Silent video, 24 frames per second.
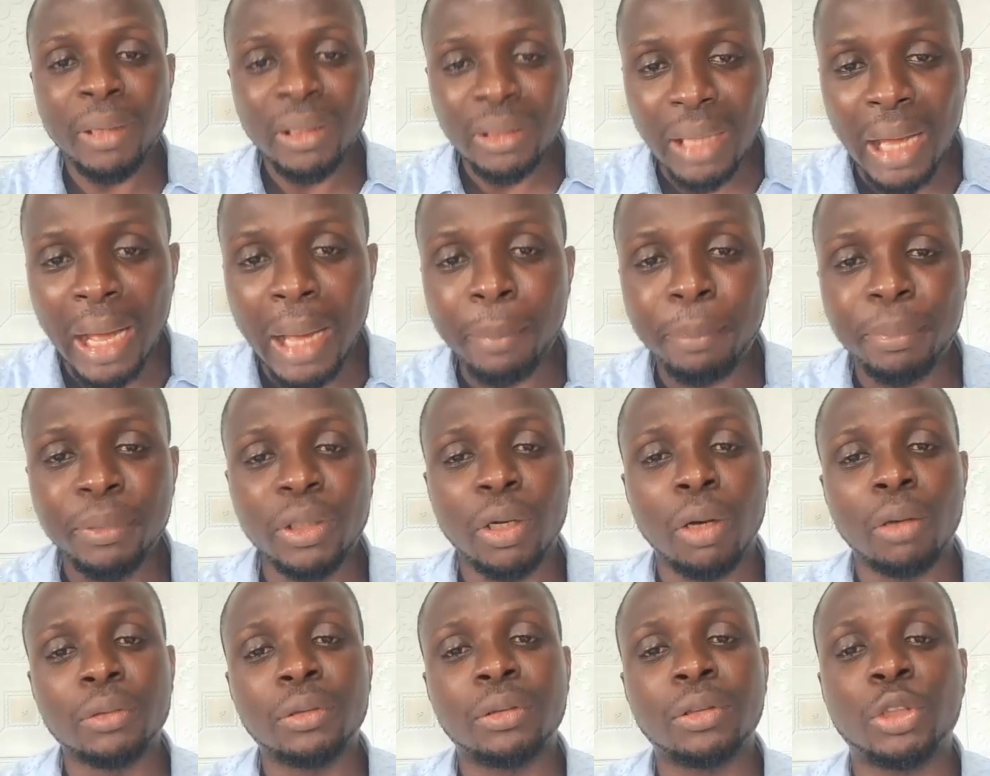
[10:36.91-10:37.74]
Type
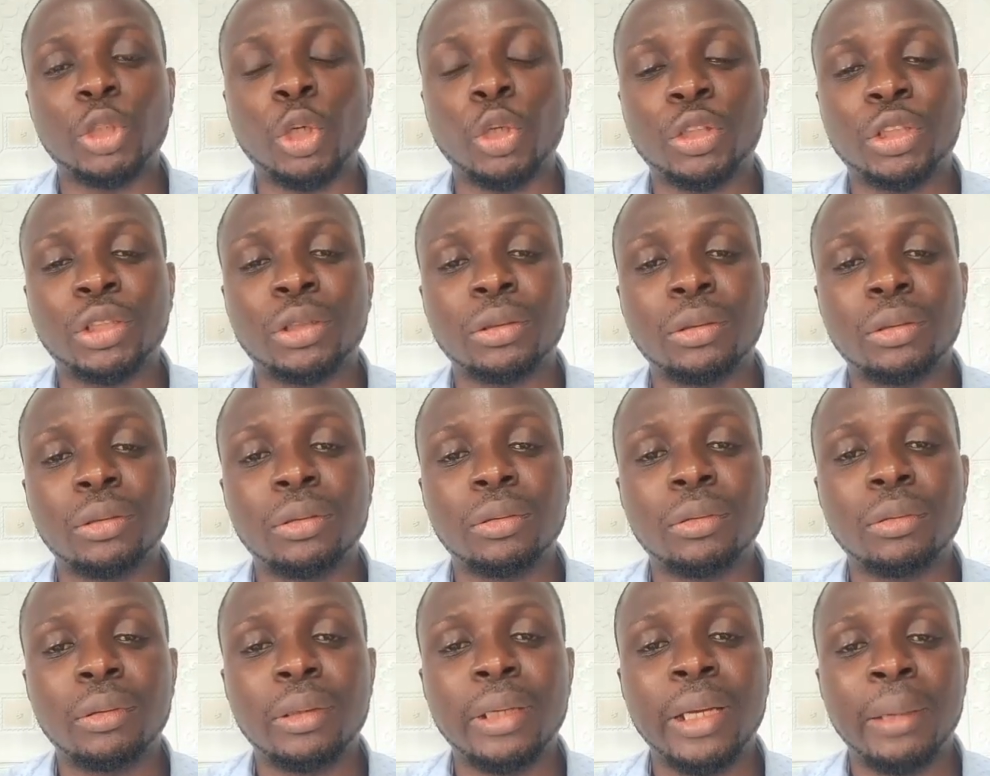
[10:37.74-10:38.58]
your church
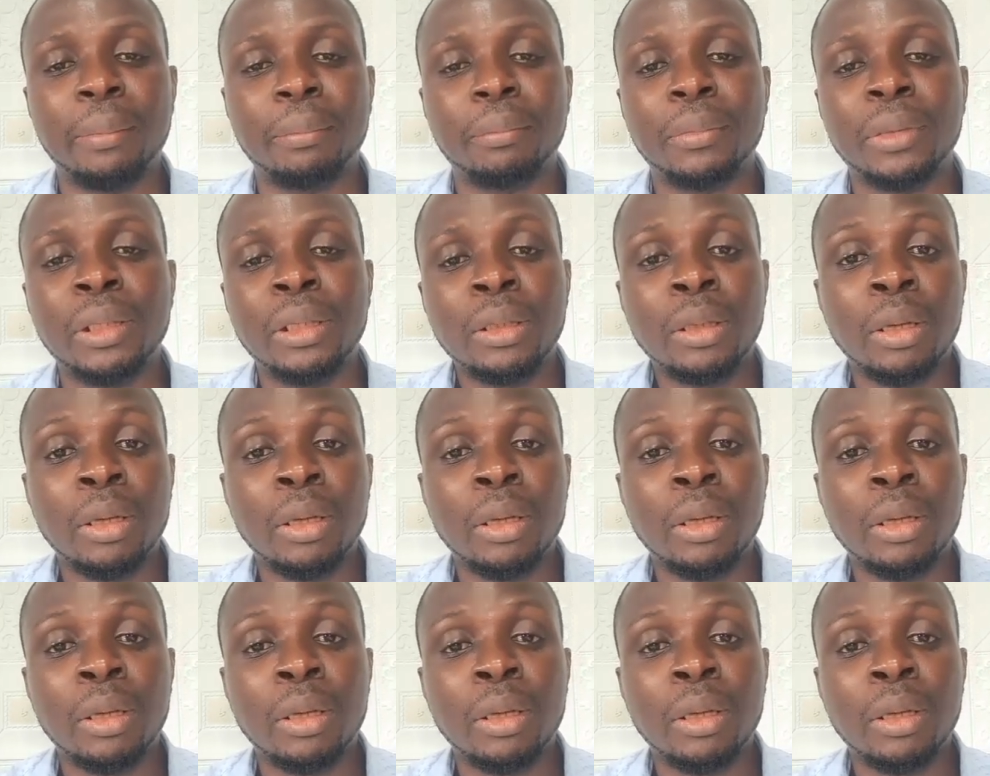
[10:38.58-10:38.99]
name.